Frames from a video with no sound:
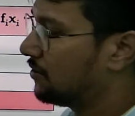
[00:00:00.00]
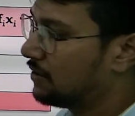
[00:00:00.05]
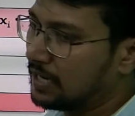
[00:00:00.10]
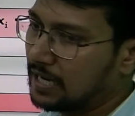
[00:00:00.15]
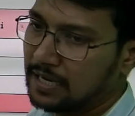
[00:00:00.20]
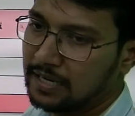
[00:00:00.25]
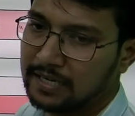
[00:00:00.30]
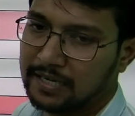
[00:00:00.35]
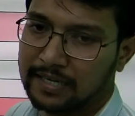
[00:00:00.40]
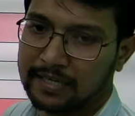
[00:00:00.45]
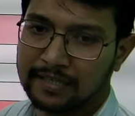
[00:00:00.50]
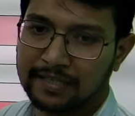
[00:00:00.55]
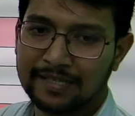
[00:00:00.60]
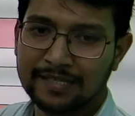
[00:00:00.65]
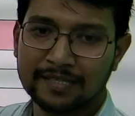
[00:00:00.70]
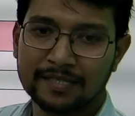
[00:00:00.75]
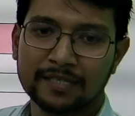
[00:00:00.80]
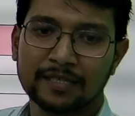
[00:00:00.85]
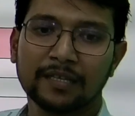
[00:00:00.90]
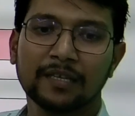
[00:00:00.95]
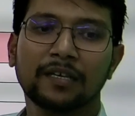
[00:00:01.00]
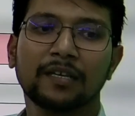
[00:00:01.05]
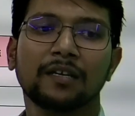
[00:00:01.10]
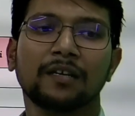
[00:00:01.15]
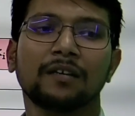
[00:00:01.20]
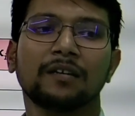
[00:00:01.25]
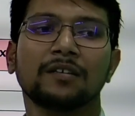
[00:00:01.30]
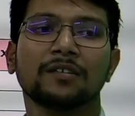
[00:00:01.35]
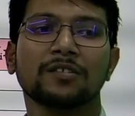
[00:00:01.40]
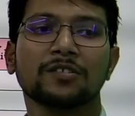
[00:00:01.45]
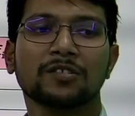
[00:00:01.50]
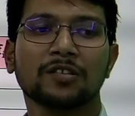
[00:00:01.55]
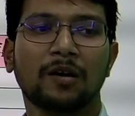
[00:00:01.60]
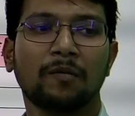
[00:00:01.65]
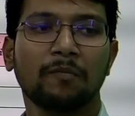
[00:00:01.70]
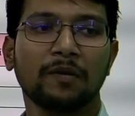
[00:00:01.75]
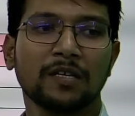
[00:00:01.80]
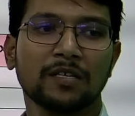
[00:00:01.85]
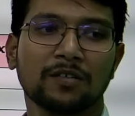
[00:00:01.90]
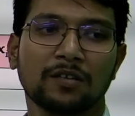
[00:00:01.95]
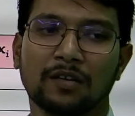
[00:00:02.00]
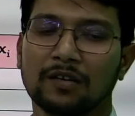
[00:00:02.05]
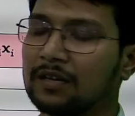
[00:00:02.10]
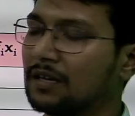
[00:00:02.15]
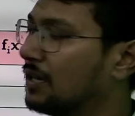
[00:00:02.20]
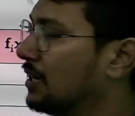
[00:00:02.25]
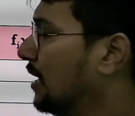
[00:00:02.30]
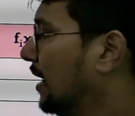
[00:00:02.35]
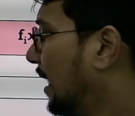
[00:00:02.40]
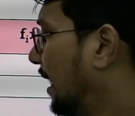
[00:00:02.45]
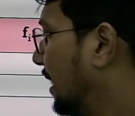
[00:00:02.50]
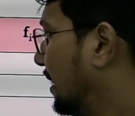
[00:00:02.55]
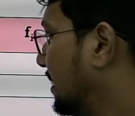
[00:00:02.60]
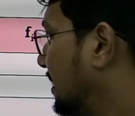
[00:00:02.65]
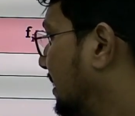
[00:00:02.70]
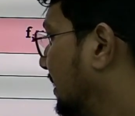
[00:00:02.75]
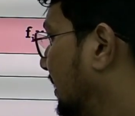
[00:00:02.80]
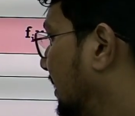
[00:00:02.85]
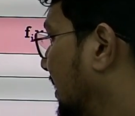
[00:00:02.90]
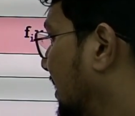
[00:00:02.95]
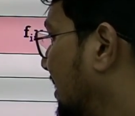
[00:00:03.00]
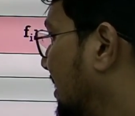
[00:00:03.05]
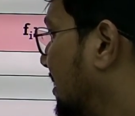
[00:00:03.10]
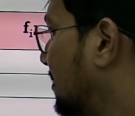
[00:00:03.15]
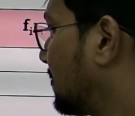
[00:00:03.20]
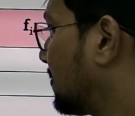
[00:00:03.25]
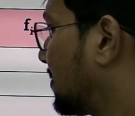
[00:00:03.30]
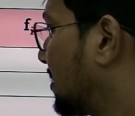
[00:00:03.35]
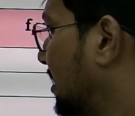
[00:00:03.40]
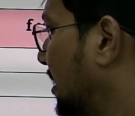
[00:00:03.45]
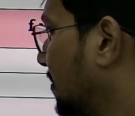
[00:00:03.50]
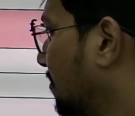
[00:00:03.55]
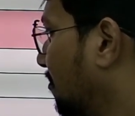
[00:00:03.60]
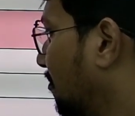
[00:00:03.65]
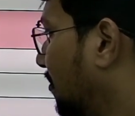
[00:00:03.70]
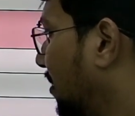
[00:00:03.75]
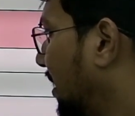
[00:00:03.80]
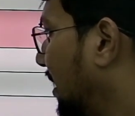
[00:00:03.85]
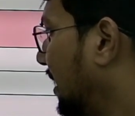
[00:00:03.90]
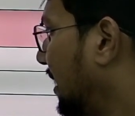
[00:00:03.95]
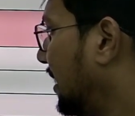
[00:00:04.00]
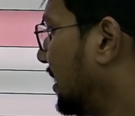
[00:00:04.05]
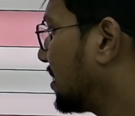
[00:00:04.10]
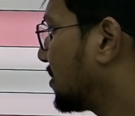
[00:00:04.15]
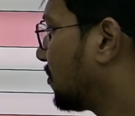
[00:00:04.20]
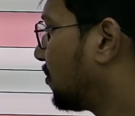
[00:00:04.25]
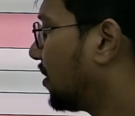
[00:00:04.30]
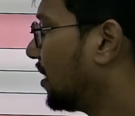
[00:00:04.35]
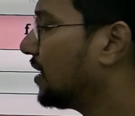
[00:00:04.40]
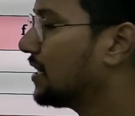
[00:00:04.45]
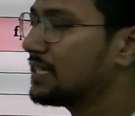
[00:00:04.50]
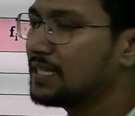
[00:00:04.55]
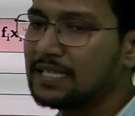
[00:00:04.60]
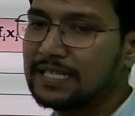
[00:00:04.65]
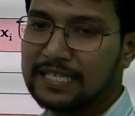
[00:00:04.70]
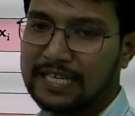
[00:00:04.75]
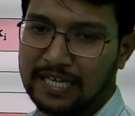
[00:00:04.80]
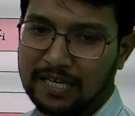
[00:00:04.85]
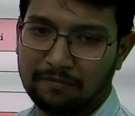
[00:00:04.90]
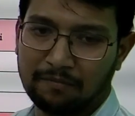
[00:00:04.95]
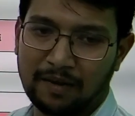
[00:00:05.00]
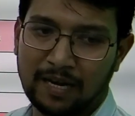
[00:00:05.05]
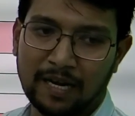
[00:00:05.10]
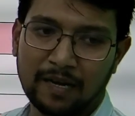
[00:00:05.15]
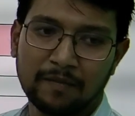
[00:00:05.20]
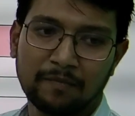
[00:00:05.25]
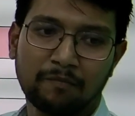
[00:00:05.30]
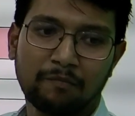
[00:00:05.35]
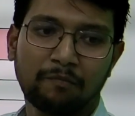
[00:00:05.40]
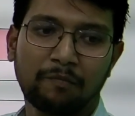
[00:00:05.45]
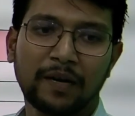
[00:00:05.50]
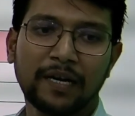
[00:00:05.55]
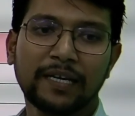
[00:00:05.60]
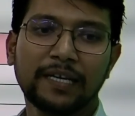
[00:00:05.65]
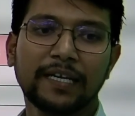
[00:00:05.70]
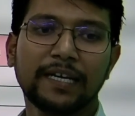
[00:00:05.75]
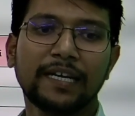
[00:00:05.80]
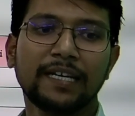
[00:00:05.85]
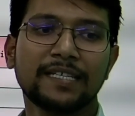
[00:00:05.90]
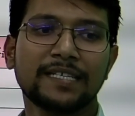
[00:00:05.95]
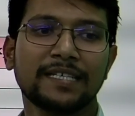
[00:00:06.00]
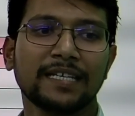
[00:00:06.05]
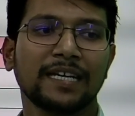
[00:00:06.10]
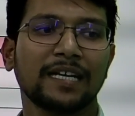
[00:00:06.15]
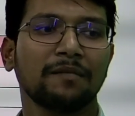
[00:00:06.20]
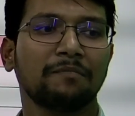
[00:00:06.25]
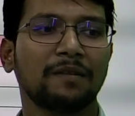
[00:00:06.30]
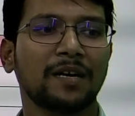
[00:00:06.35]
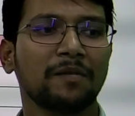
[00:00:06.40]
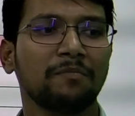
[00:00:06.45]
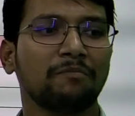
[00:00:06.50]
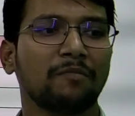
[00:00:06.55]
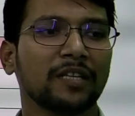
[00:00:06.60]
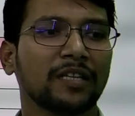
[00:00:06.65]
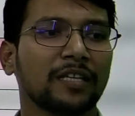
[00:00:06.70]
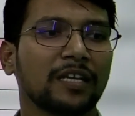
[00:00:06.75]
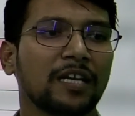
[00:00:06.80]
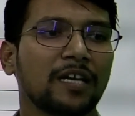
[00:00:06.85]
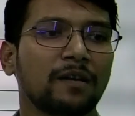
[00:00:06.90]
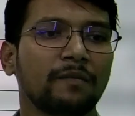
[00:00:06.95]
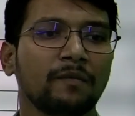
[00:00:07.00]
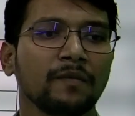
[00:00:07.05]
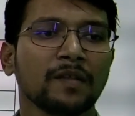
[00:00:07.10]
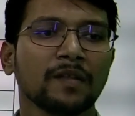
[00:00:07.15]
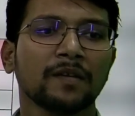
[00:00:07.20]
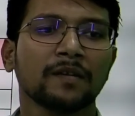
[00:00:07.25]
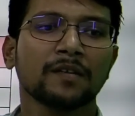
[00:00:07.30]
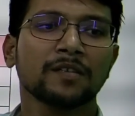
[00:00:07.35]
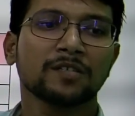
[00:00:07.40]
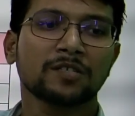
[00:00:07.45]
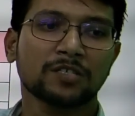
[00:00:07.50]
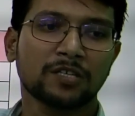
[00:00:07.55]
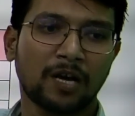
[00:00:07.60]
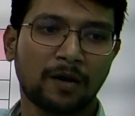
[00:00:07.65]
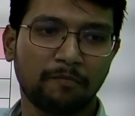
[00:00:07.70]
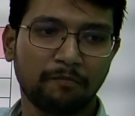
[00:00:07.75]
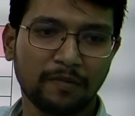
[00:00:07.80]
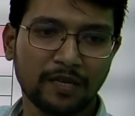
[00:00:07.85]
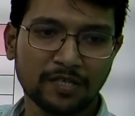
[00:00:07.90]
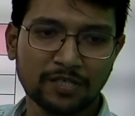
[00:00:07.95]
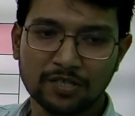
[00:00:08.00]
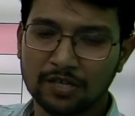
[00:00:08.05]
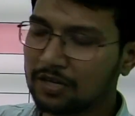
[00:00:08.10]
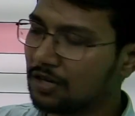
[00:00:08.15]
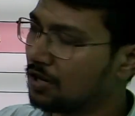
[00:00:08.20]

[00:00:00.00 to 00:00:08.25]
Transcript: can read this summation. This symbol is what? Sigma. But it's sigma matlab summation